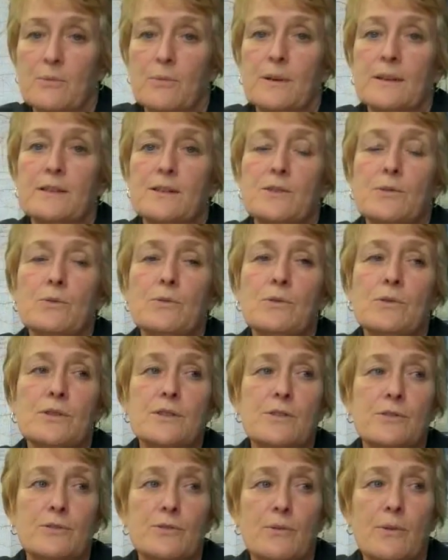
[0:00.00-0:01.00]
When
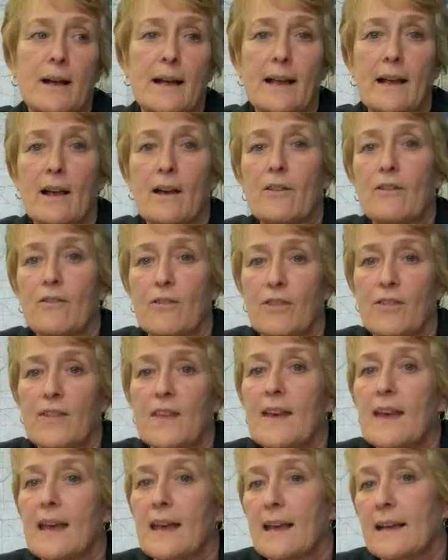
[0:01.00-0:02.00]
schools are trying other
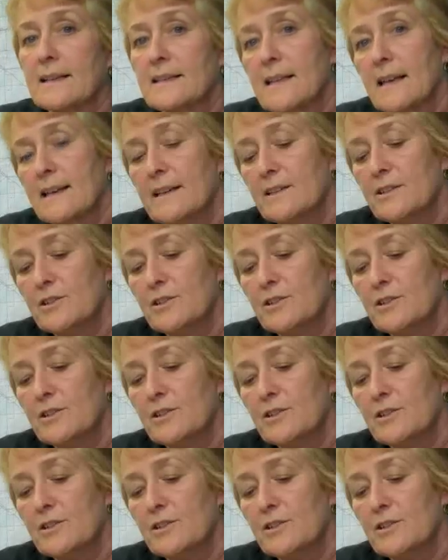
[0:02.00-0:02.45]
things,